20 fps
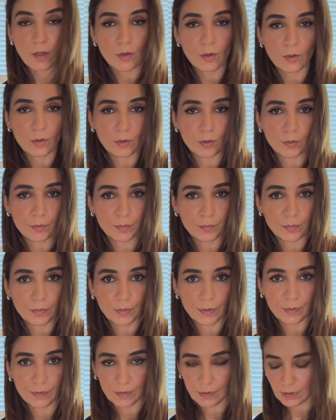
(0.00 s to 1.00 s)
Hope
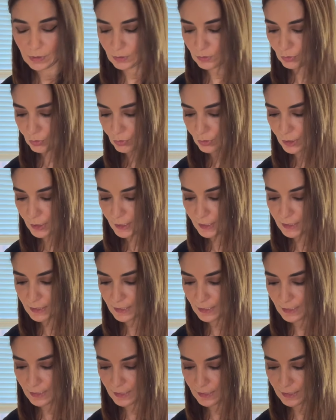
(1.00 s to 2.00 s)
you try it
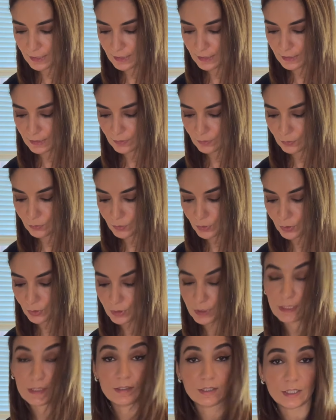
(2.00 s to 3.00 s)
and with your
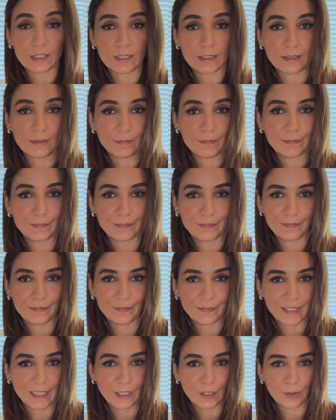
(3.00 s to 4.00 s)
dessert.
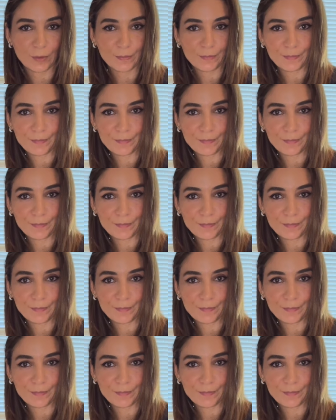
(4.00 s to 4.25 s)
Thank you.